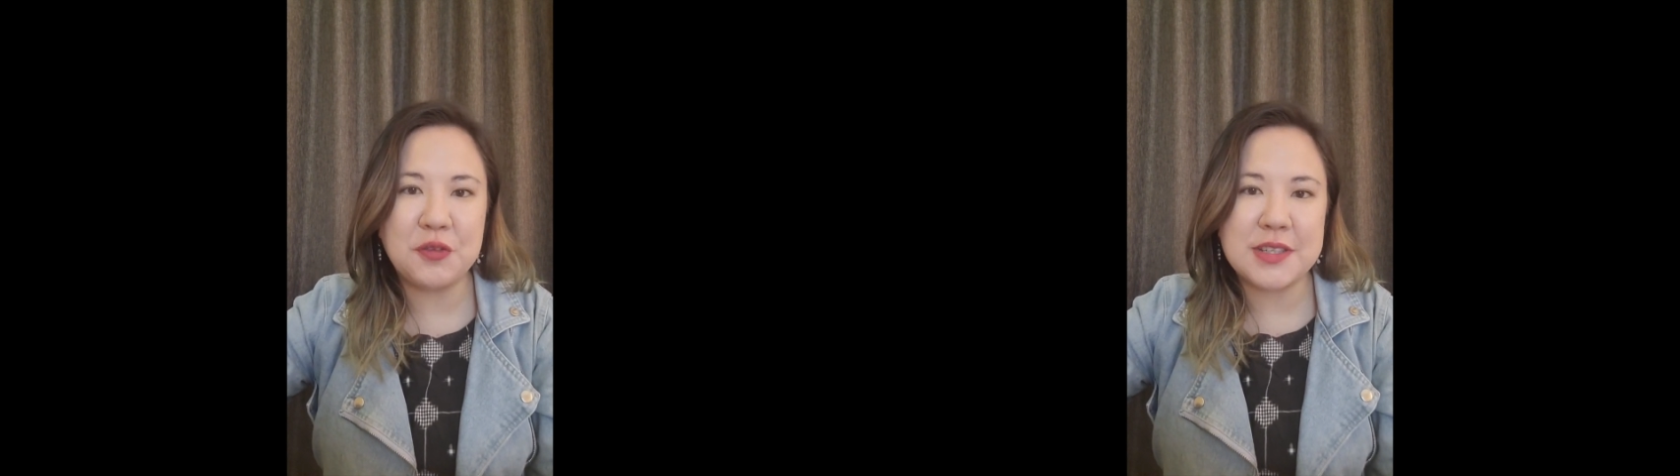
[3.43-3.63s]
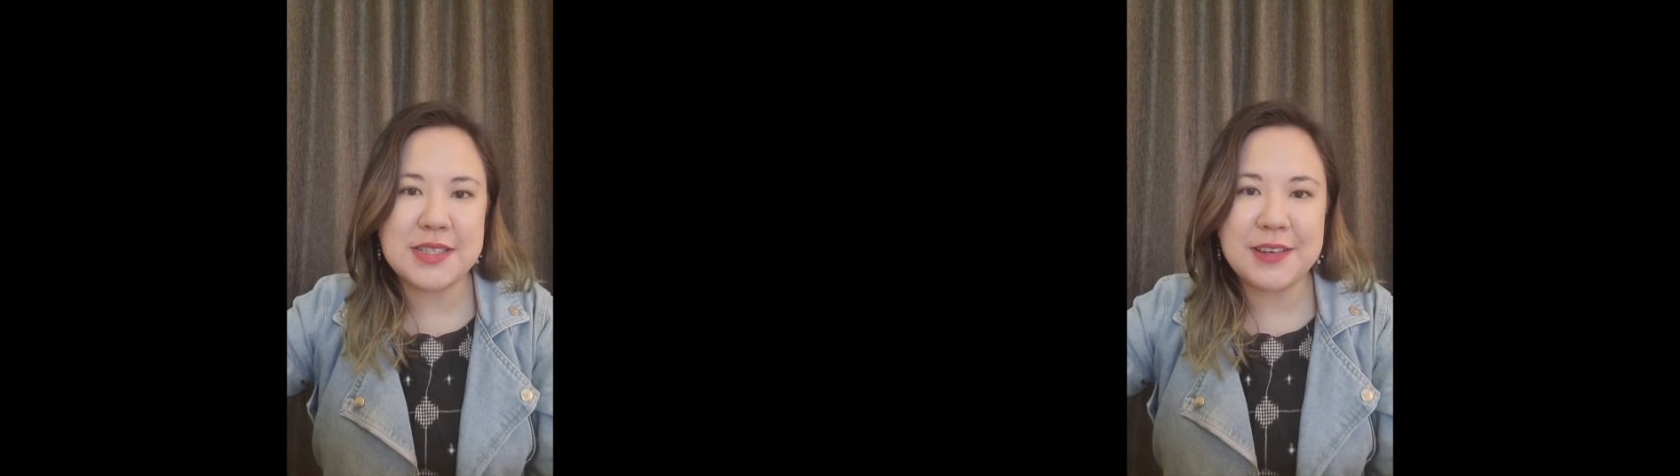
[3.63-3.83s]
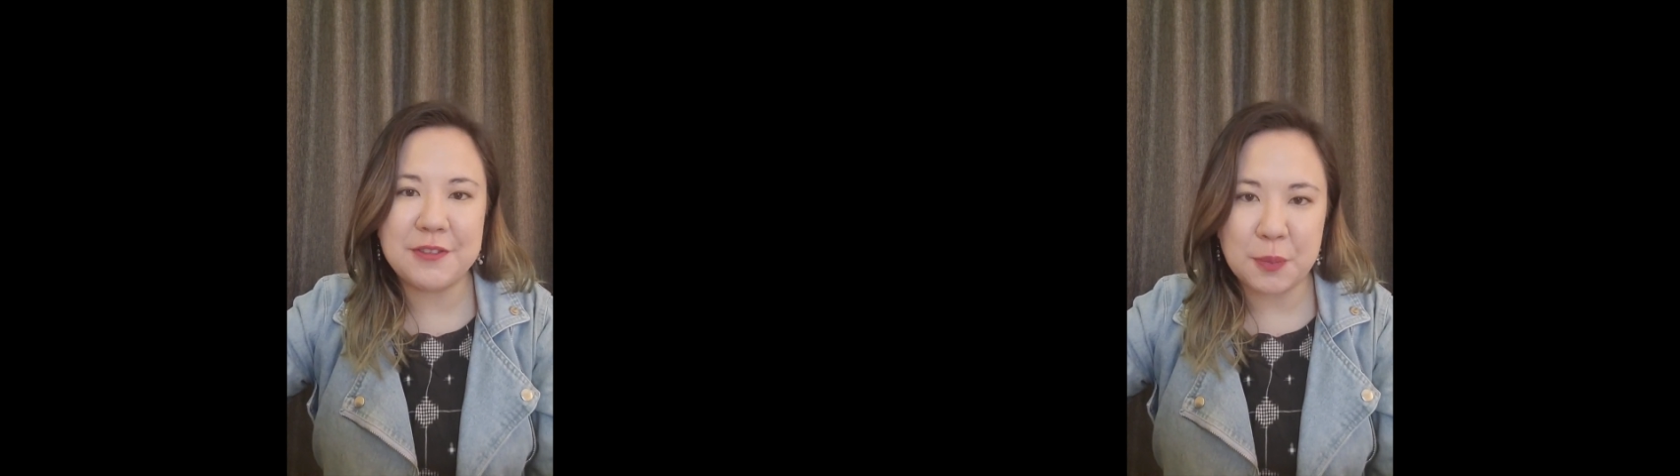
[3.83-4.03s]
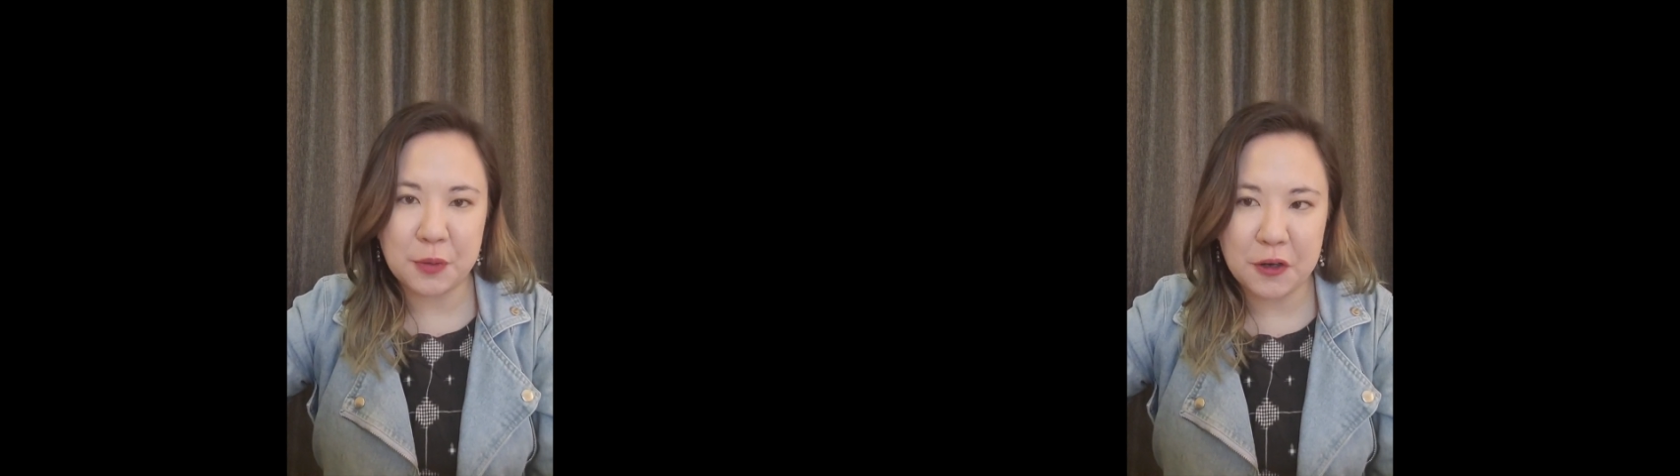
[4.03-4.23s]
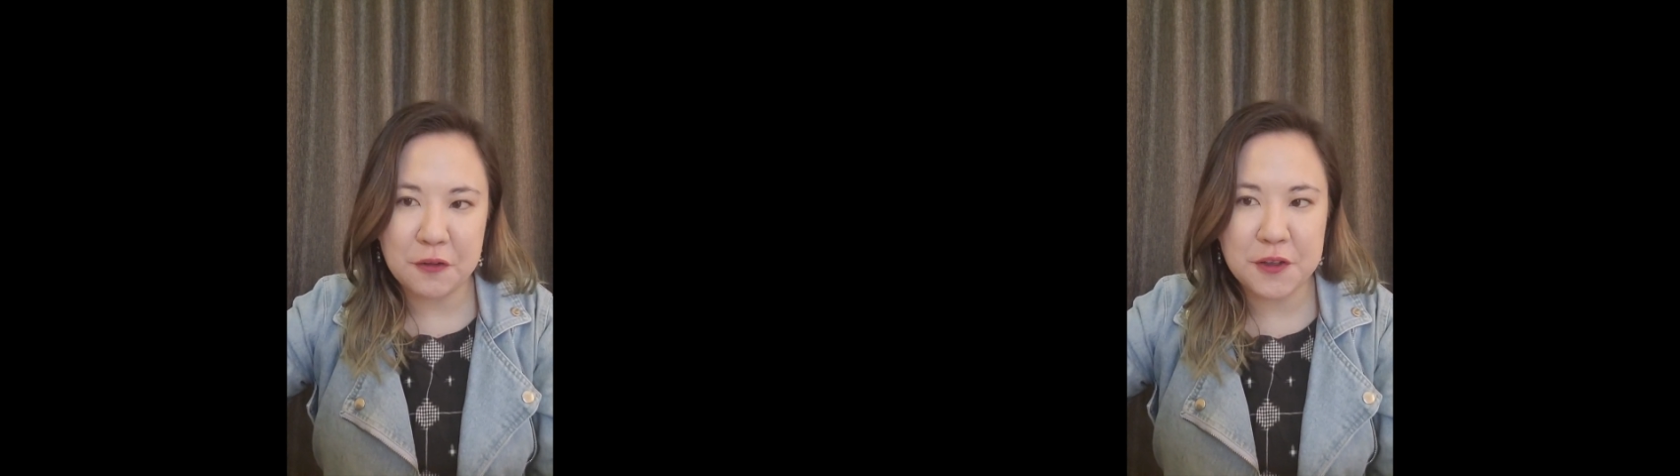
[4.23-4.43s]
receive the
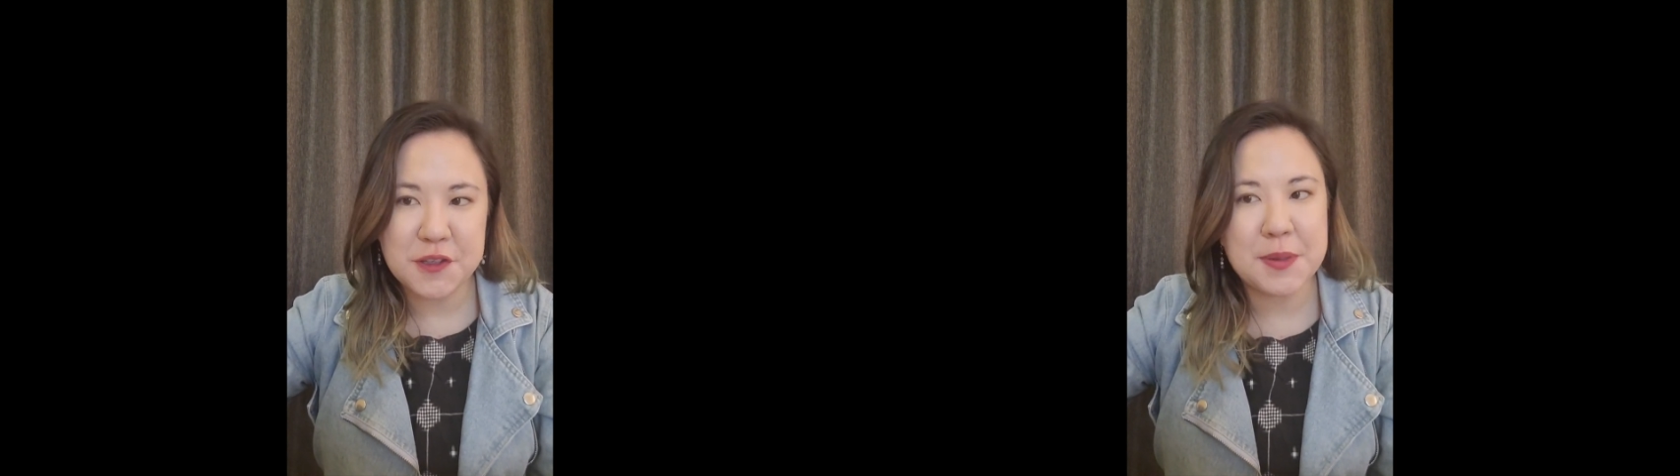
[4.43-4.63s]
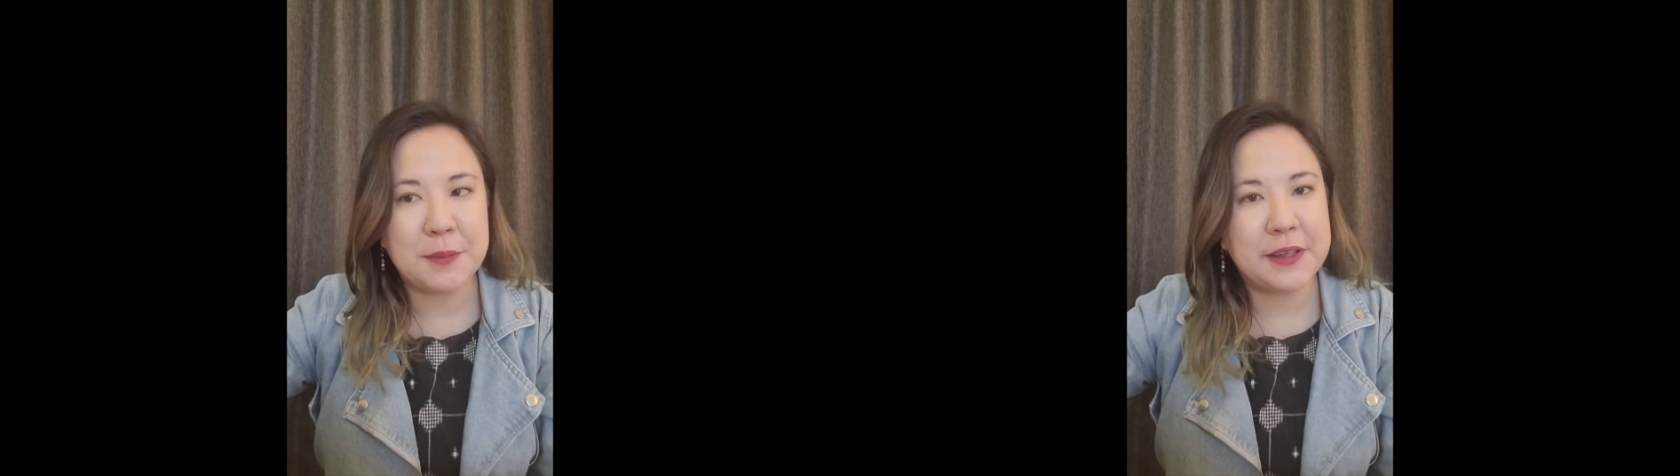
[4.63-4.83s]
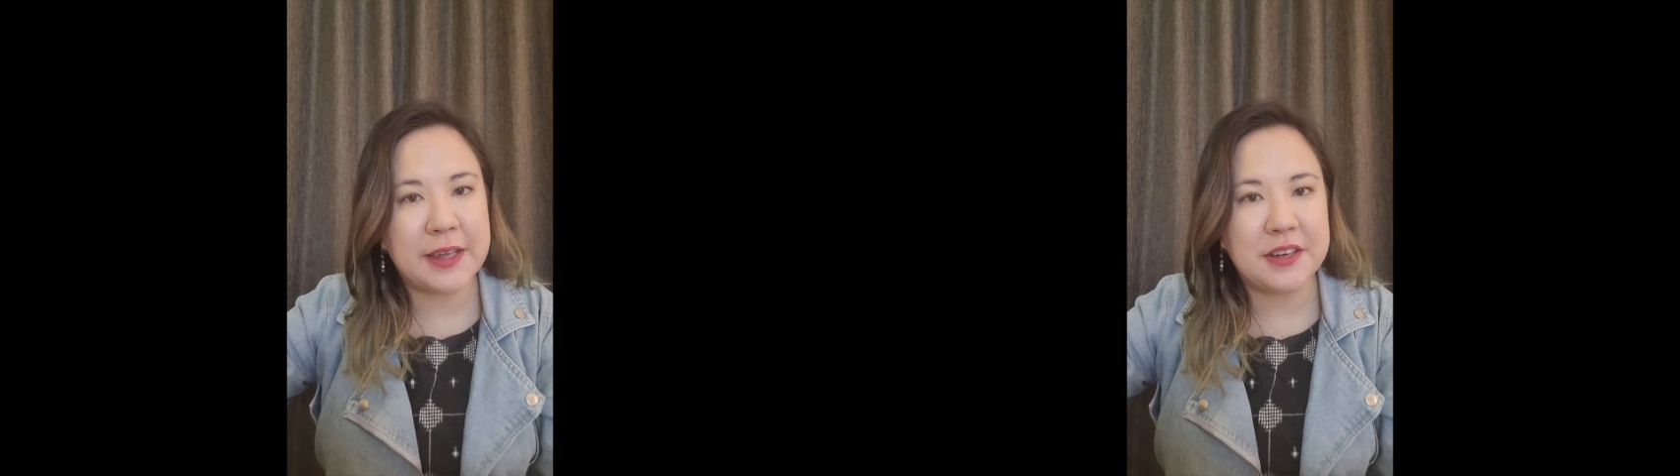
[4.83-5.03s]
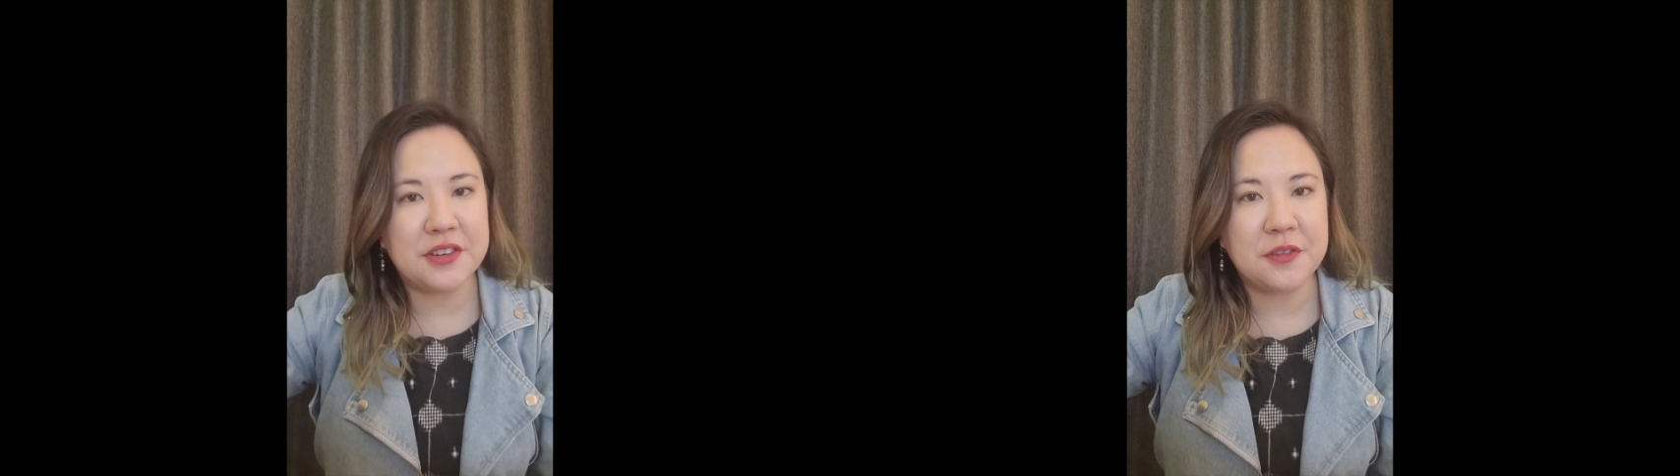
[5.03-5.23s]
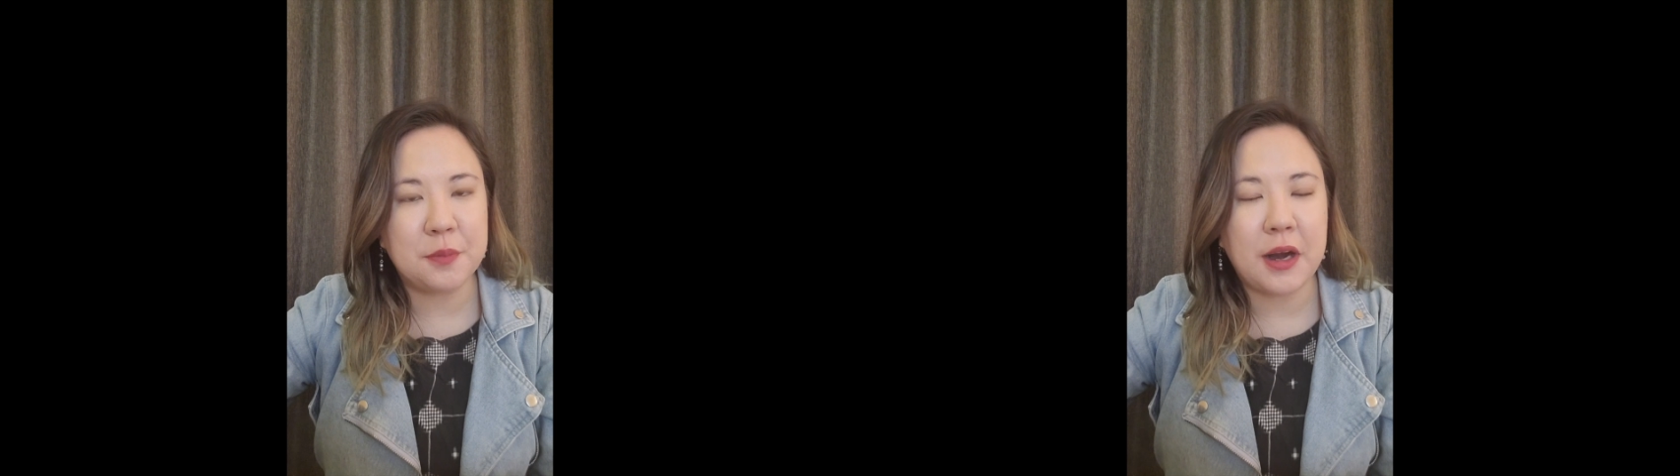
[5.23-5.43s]
Proverse
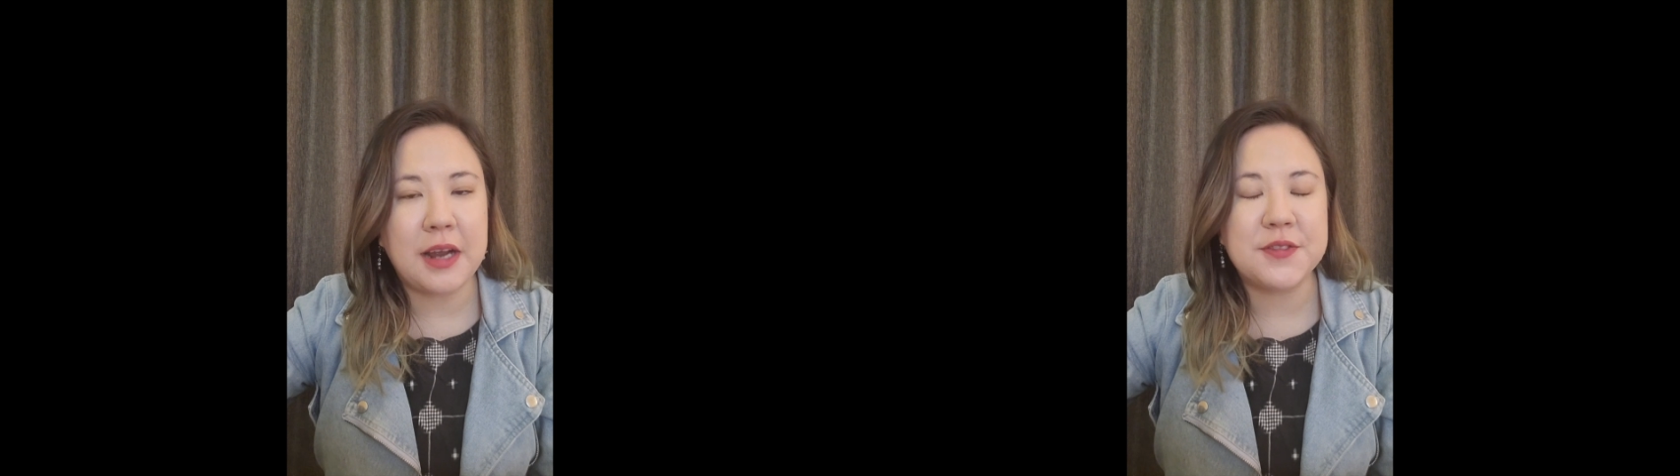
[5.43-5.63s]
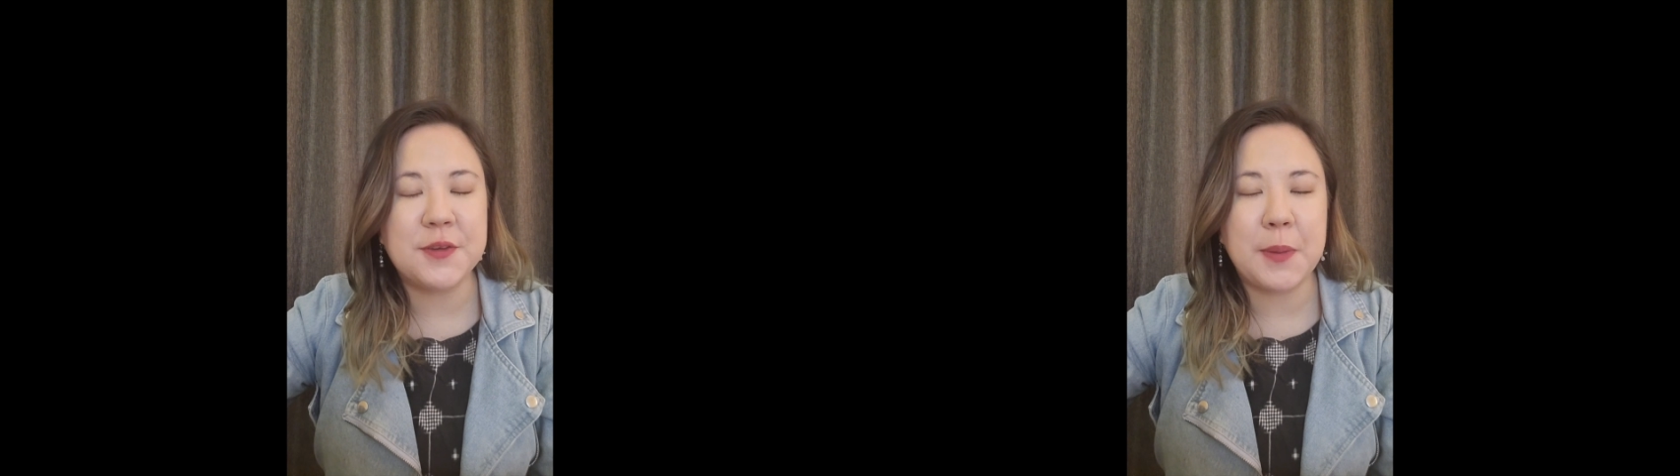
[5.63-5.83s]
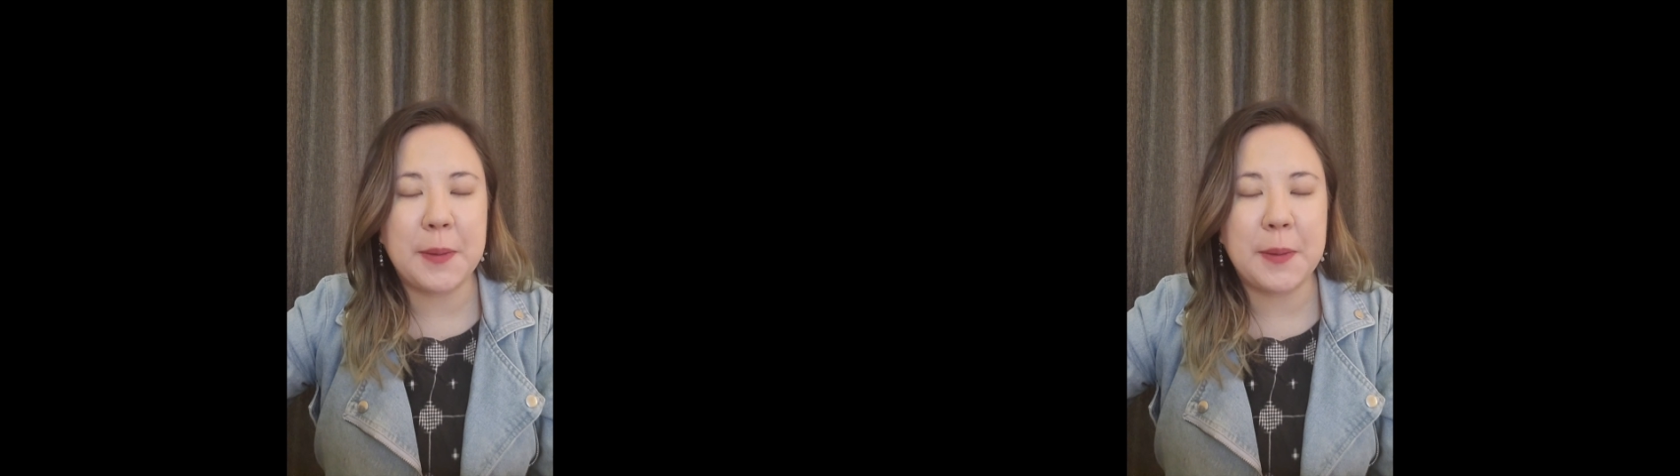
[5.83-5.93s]
Publication Prize for my